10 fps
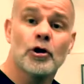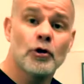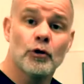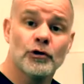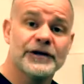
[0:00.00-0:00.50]

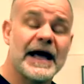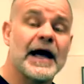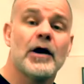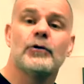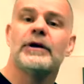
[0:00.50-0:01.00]
cool
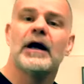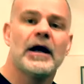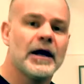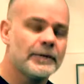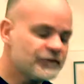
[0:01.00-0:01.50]

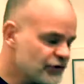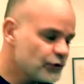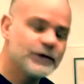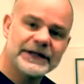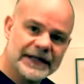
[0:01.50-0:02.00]
down
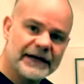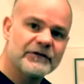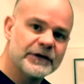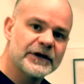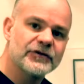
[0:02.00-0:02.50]
to get
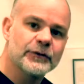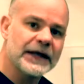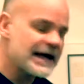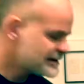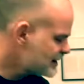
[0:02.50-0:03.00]
everything to
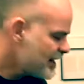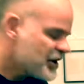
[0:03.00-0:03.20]
relax.